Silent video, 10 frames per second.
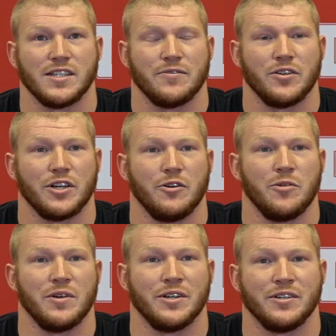I feel like
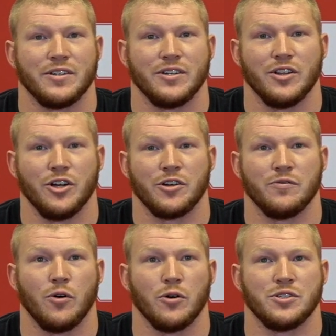we've been looking
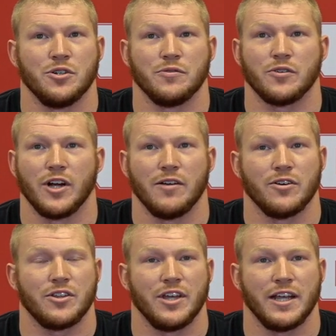forward to it
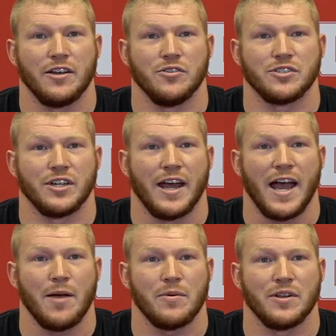forever, thinking it was going to
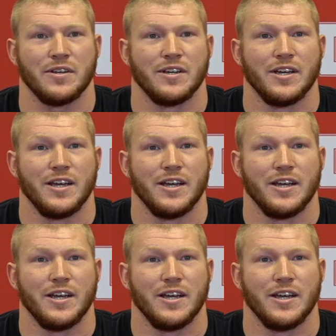happen